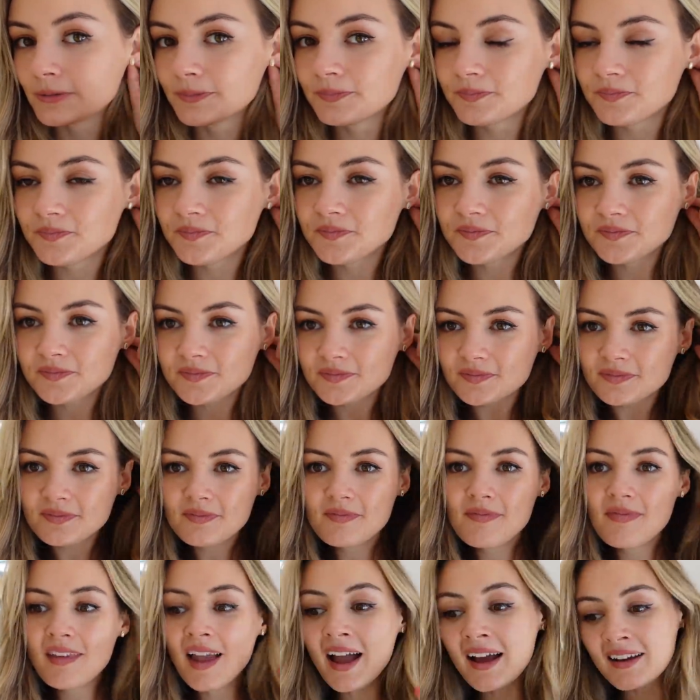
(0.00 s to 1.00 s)

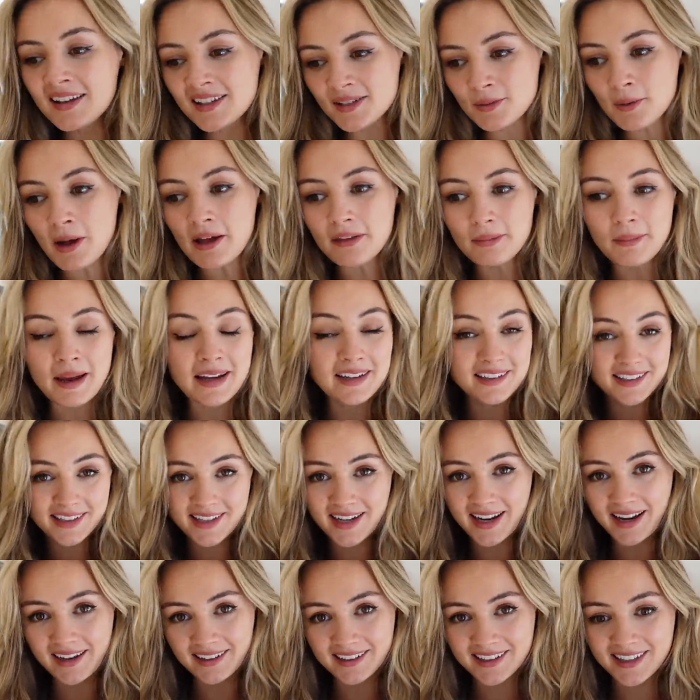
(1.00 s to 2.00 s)
And it's worth
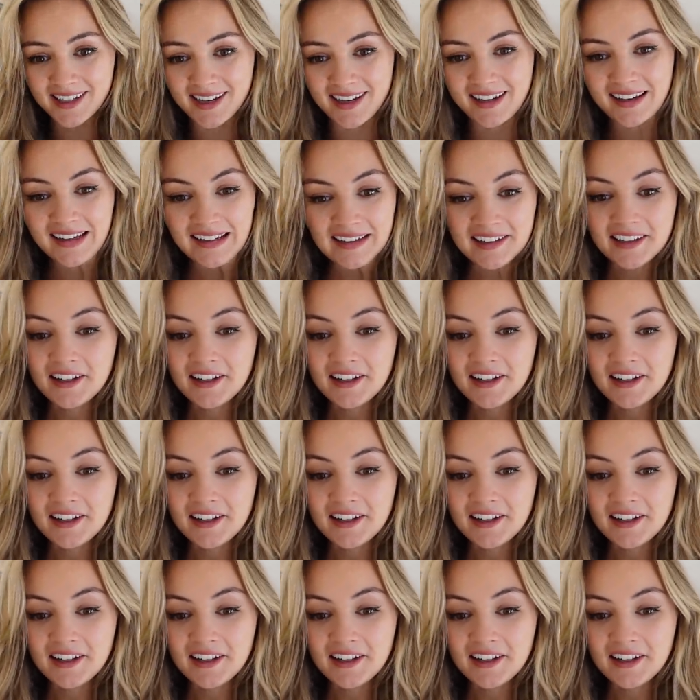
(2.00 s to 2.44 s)
mentioning actually,